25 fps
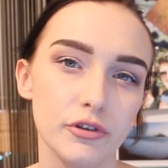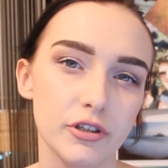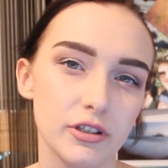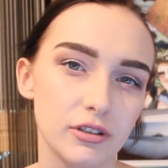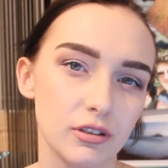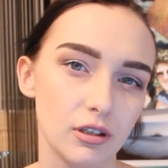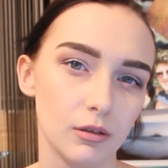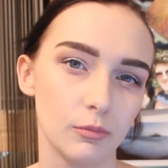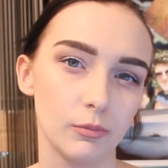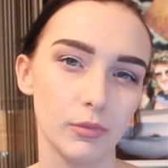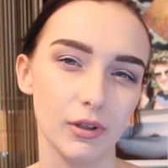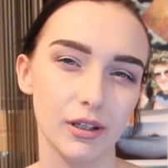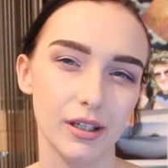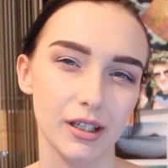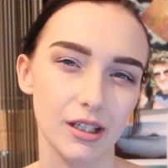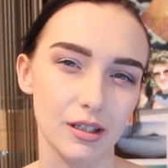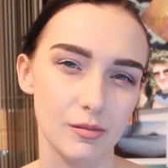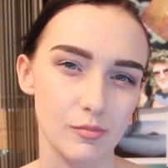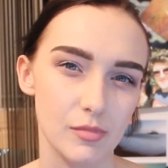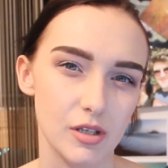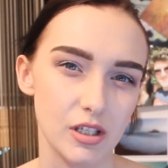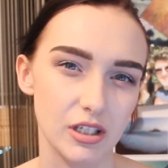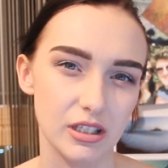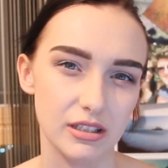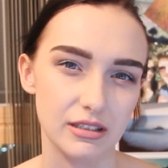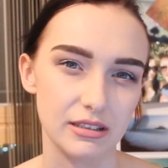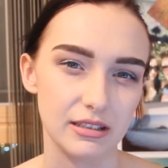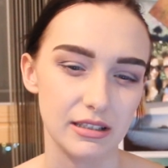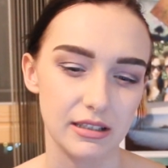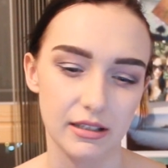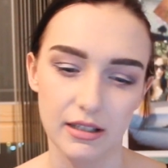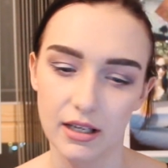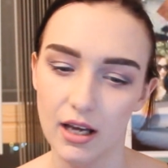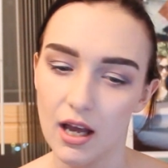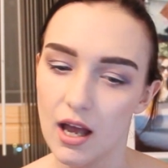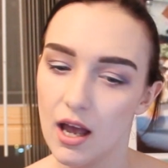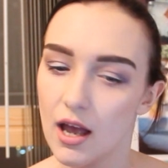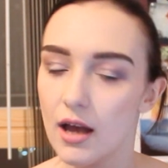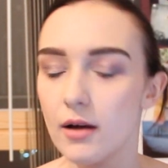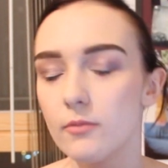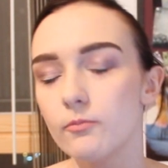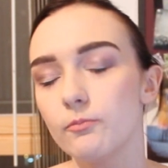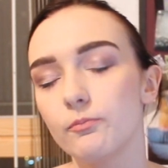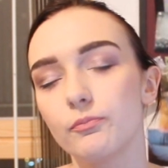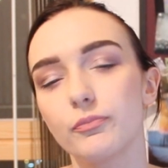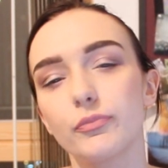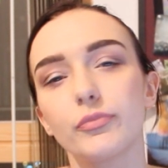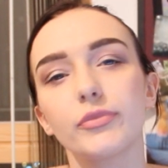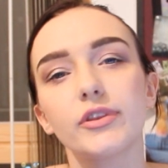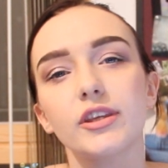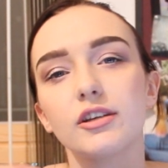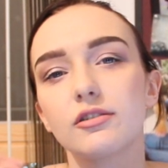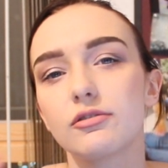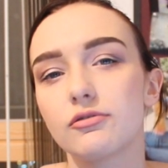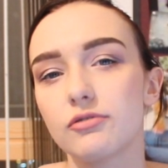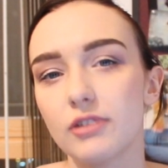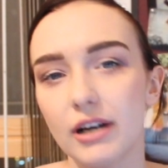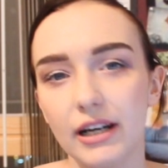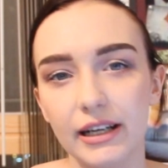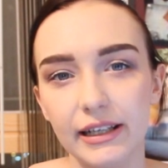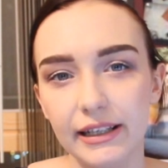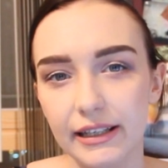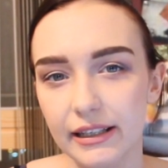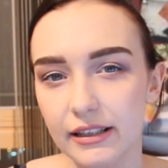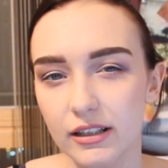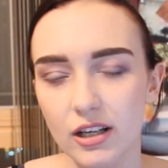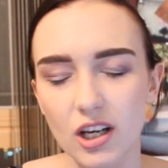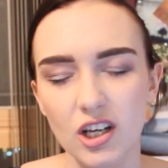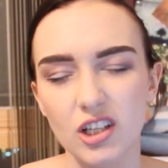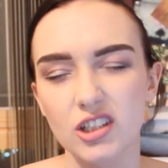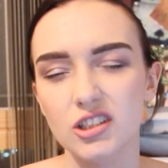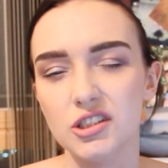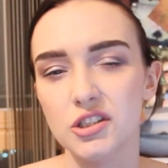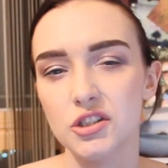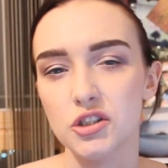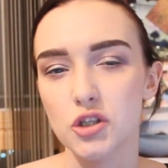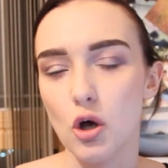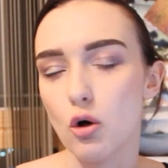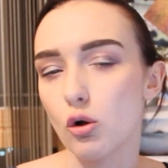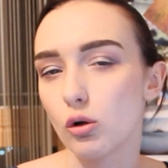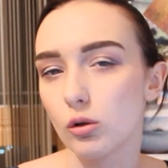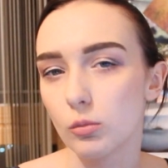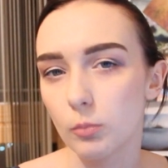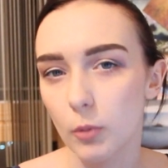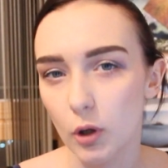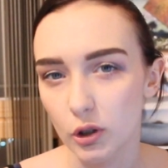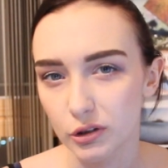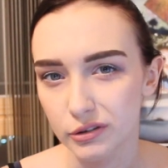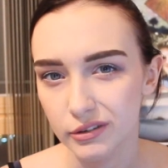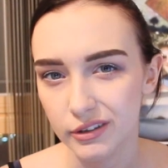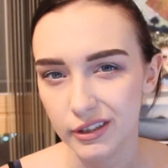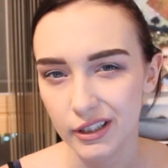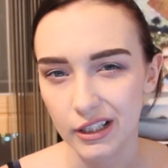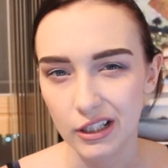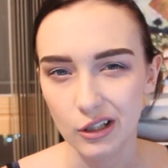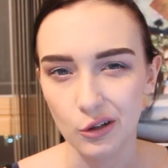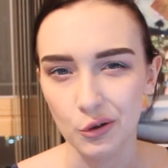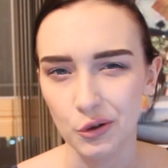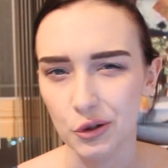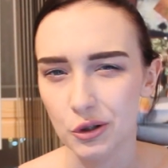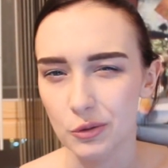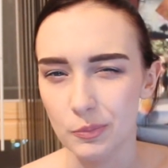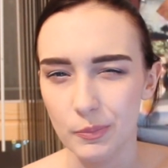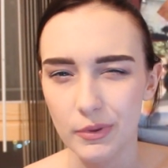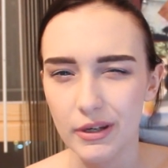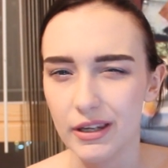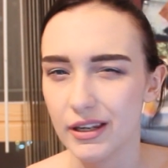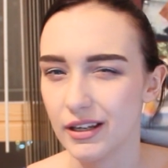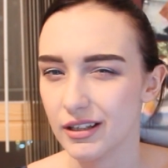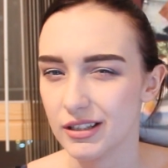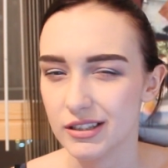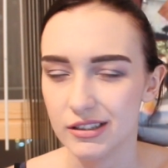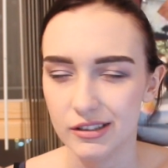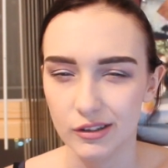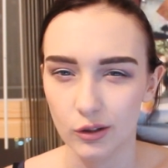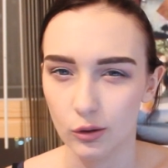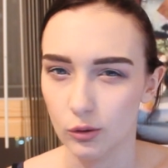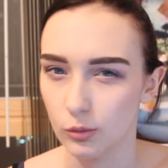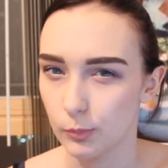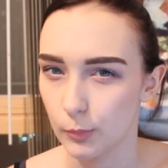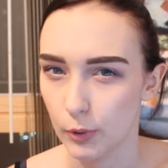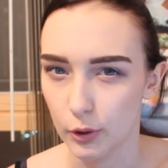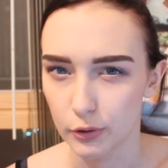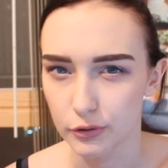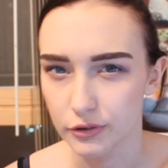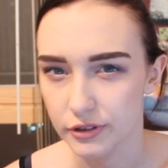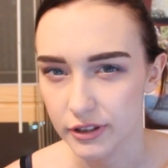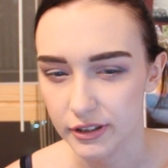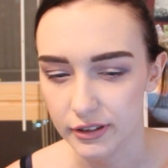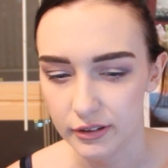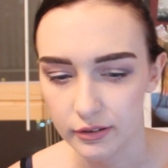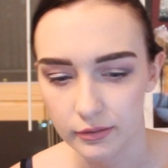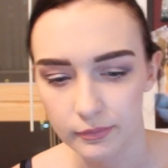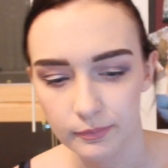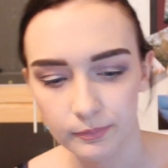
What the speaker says: the Tumblr community define soul bonding or being soul bonded.